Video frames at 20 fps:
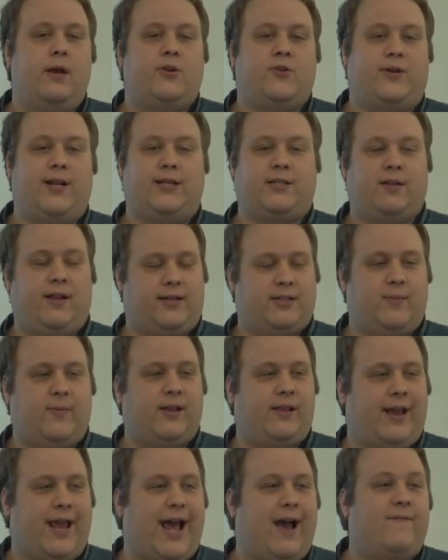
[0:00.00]
It takes like
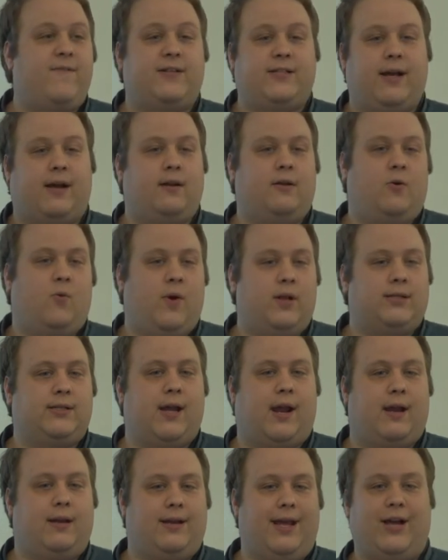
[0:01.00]
something like half a second to one
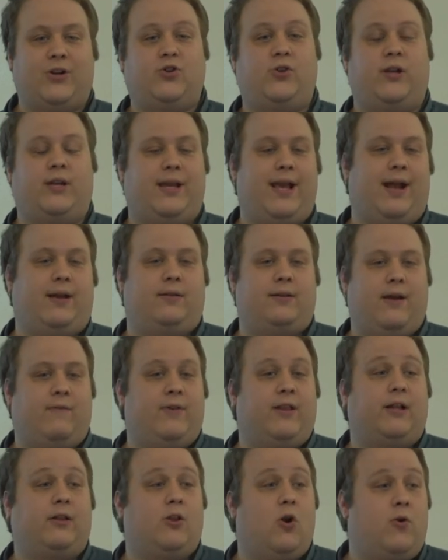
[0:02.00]
second to actually get
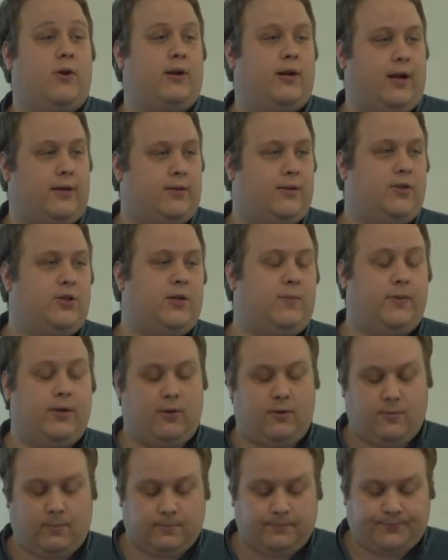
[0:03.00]
everything loaded onto the GPU.